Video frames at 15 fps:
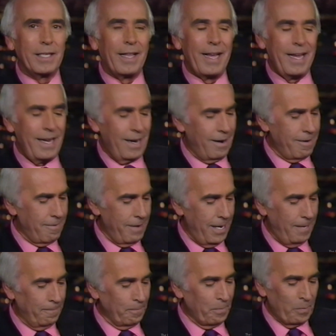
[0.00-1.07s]
They are
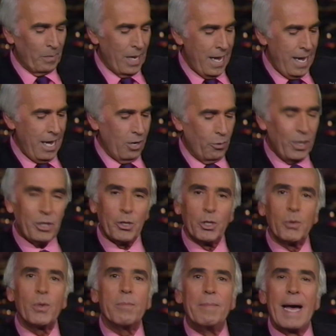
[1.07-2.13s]
uh,
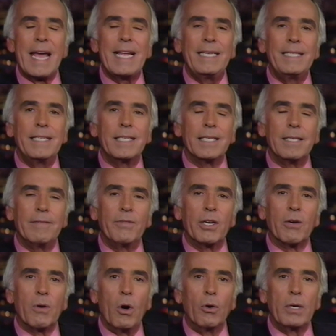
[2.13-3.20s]
creatures with minds of
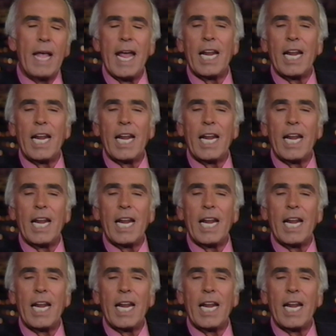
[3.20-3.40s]
their own.